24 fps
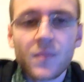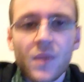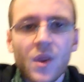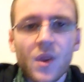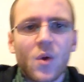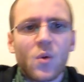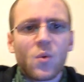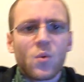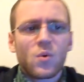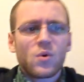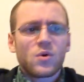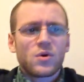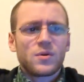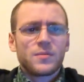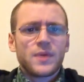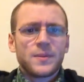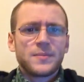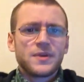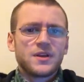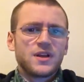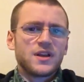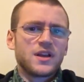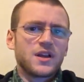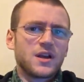Or
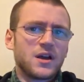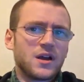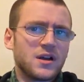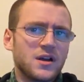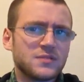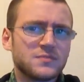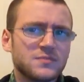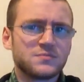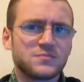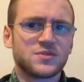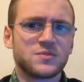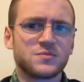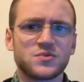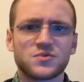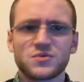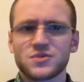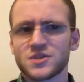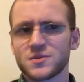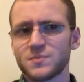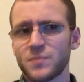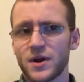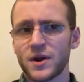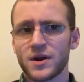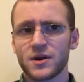maybe like some sort
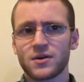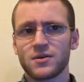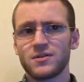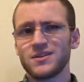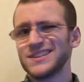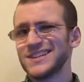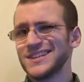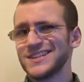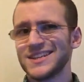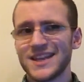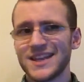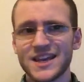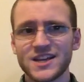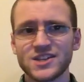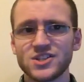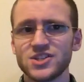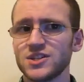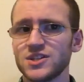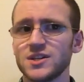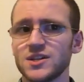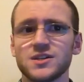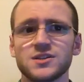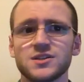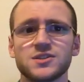of Spyderco, like the
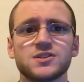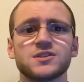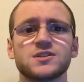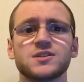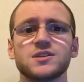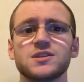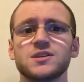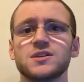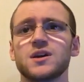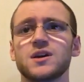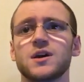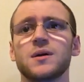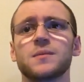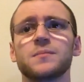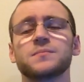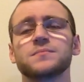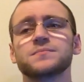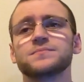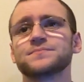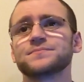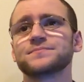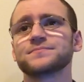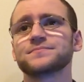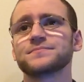Tenacious, the
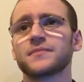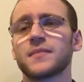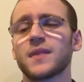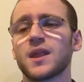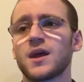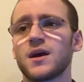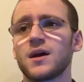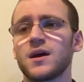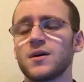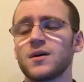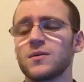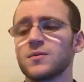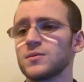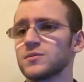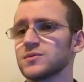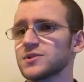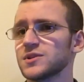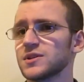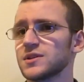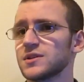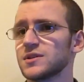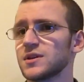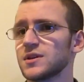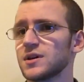what was
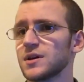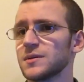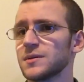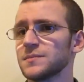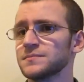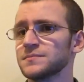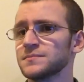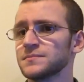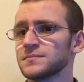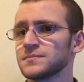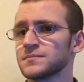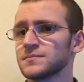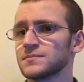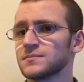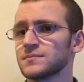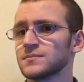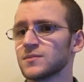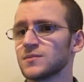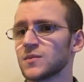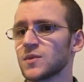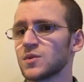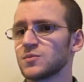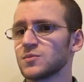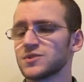it, the
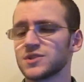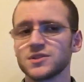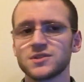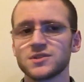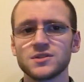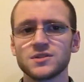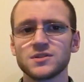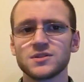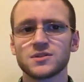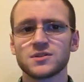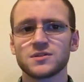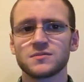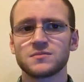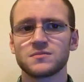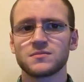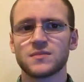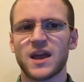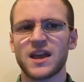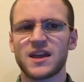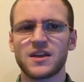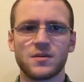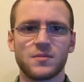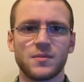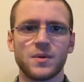Resistance?
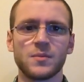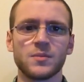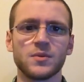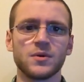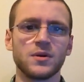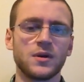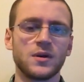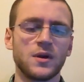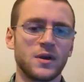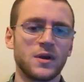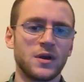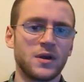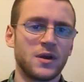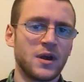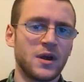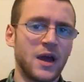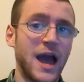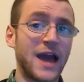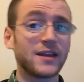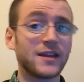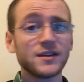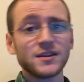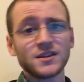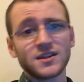I can't remember.
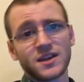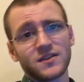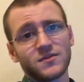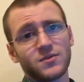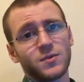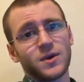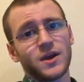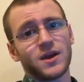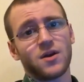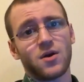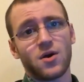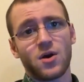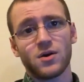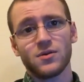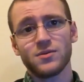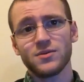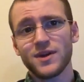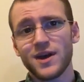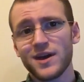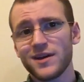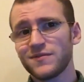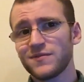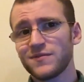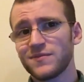I'd like to give away an auto
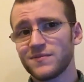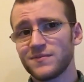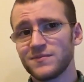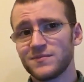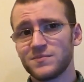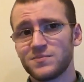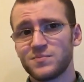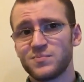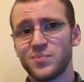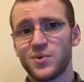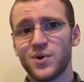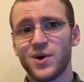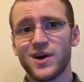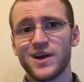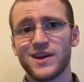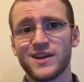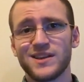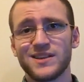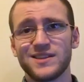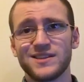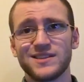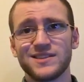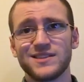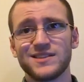knife, but
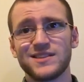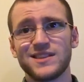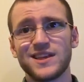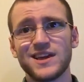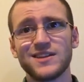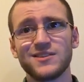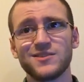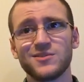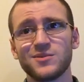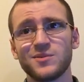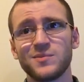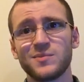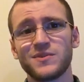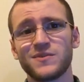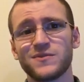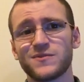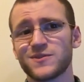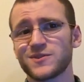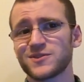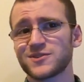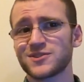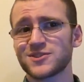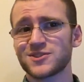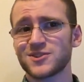that'd only be
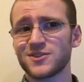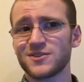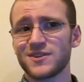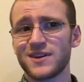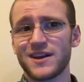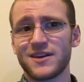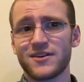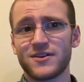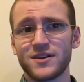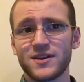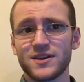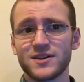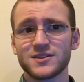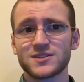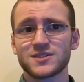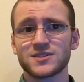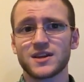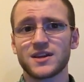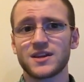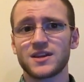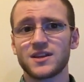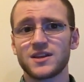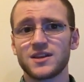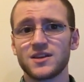for certain areas,
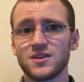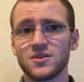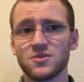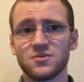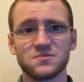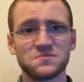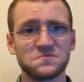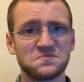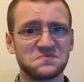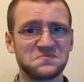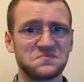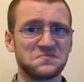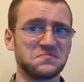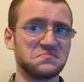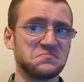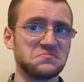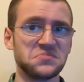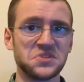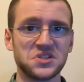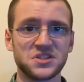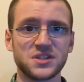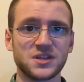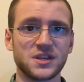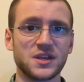like, you know,
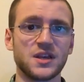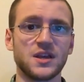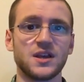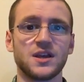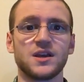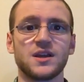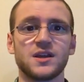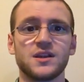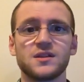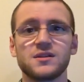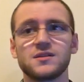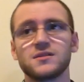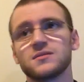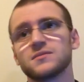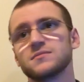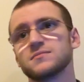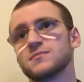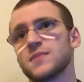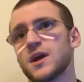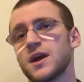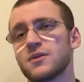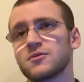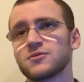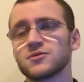
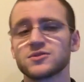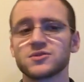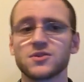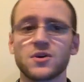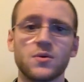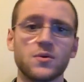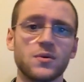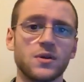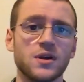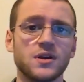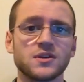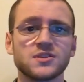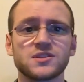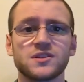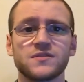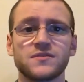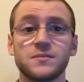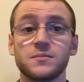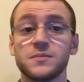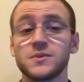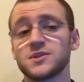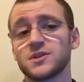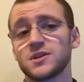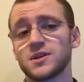Michigan, Arizona, stuff.
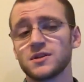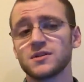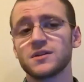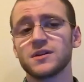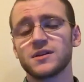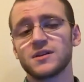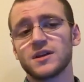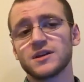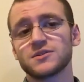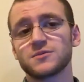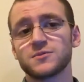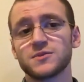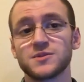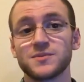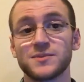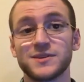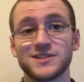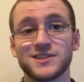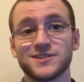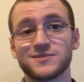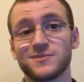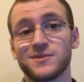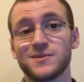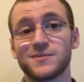In Michigan legalized switchblades,
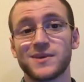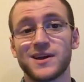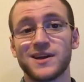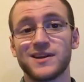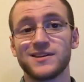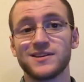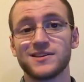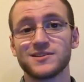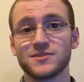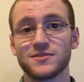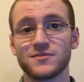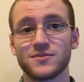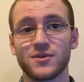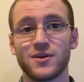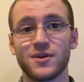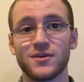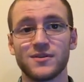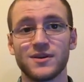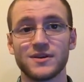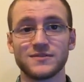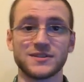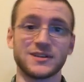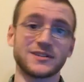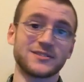that's why I'm kind of nuts over auto
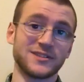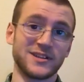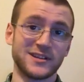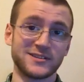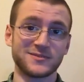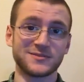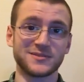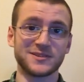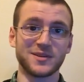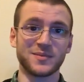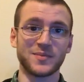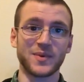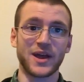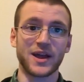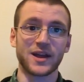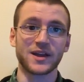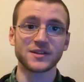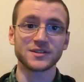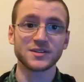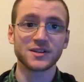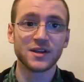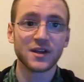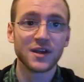knives. Actually, that's what's in the package.